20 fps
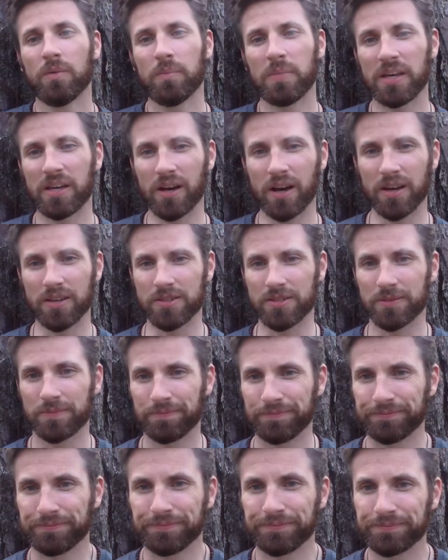Because
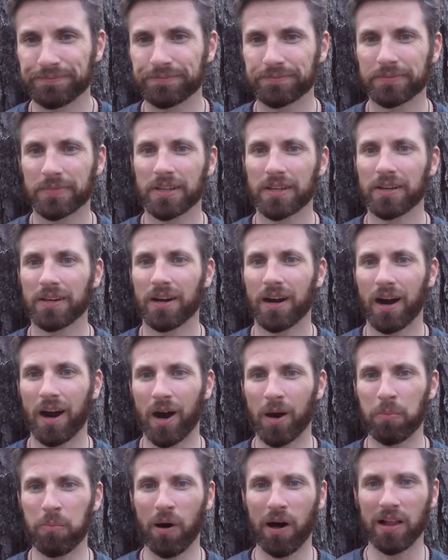
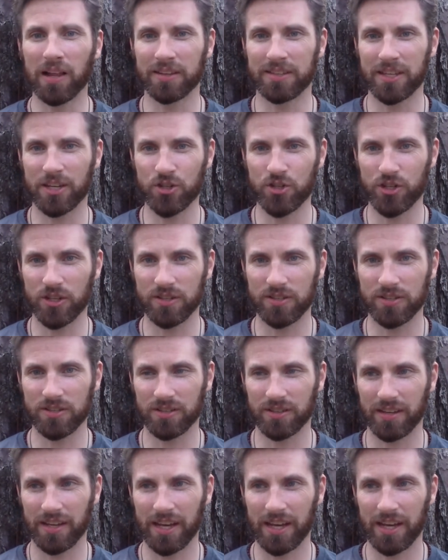our politicians